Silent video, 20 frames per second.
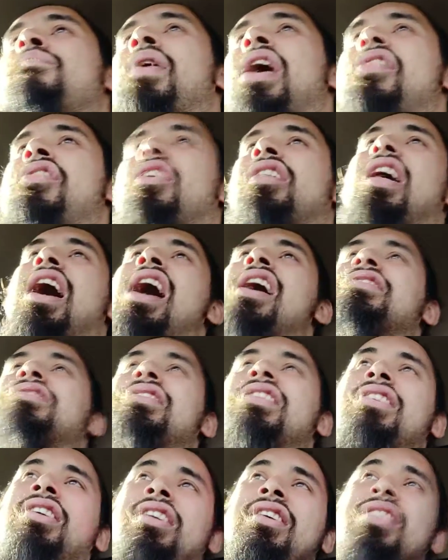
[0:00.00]
But the
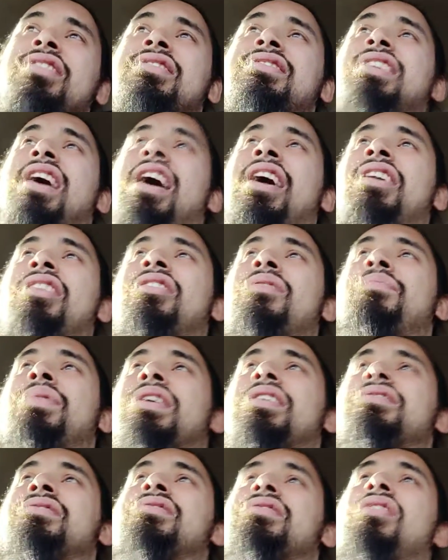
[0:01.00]
last thing you can say to them
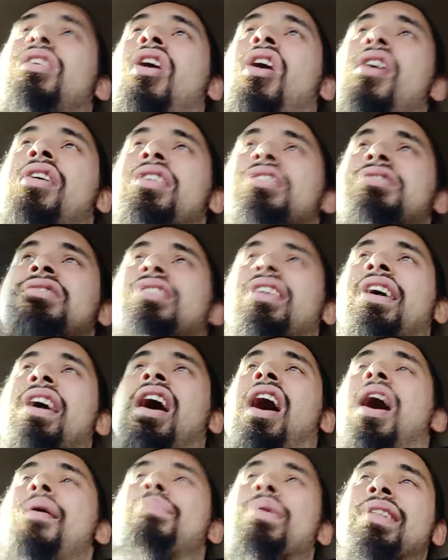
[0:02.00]
is, honestly,
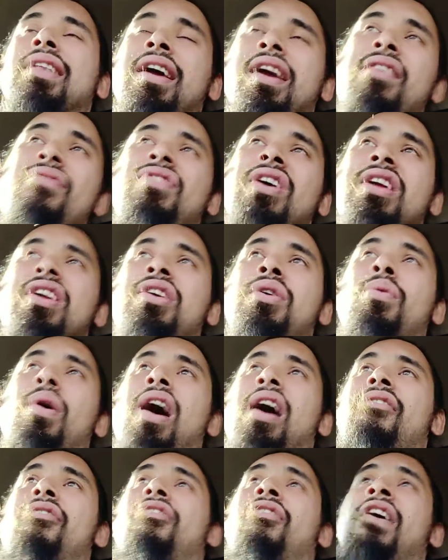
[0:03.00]
I believe that you
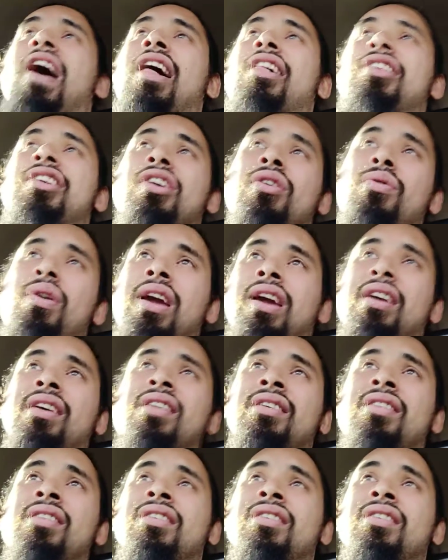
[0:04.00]
are valuing